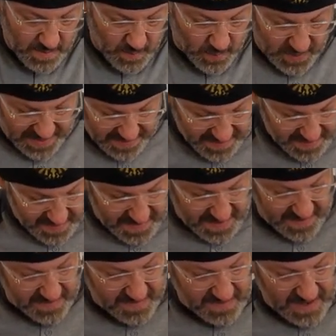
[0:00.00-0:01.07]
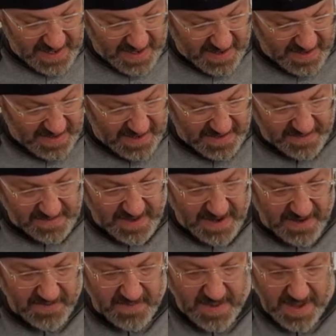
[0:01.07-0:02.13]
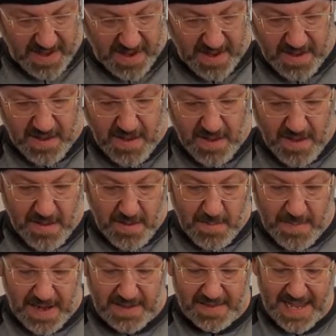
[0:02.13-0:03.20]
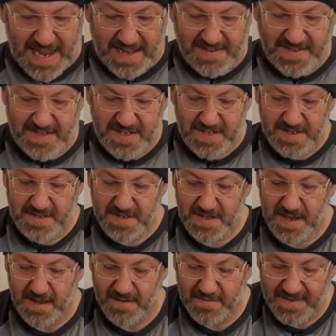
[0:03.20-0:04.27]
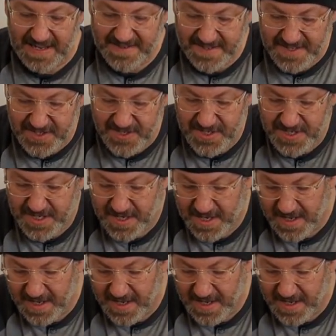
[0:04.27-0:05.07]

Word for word: with this, and it is kind of my my last uh, vestige.